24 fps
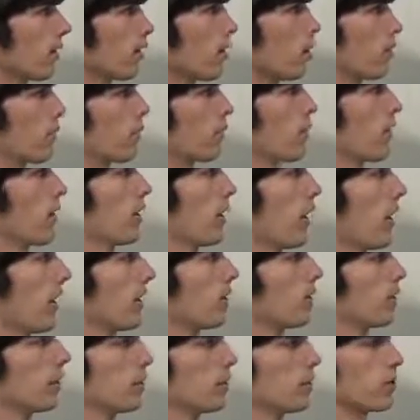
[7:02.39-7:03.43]
The front
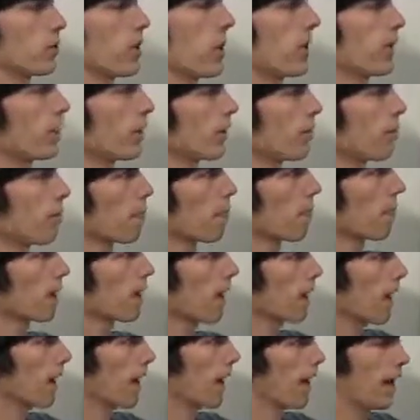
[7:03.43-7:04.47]
and rear driving.
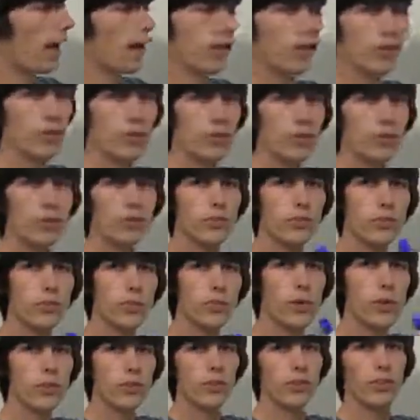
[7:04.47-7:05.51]
And those two
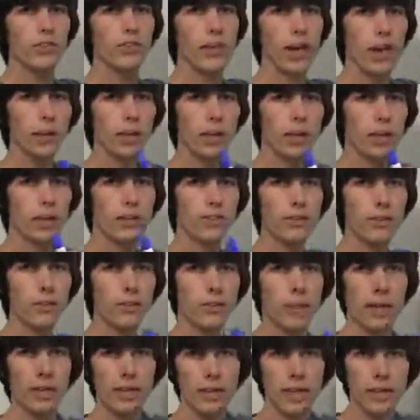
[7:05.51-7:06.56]
questions I will answer
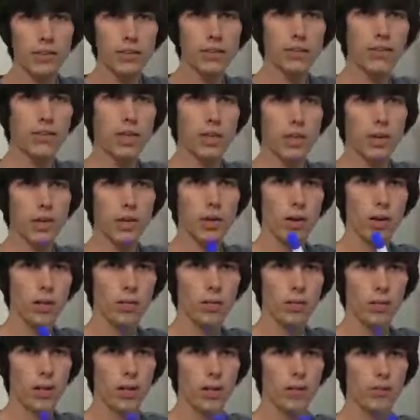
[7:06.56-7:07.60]
in my next video
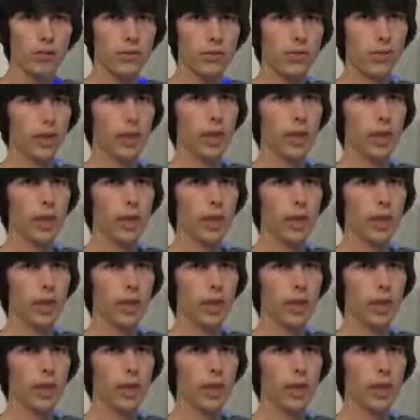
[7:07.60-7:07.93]
on transfer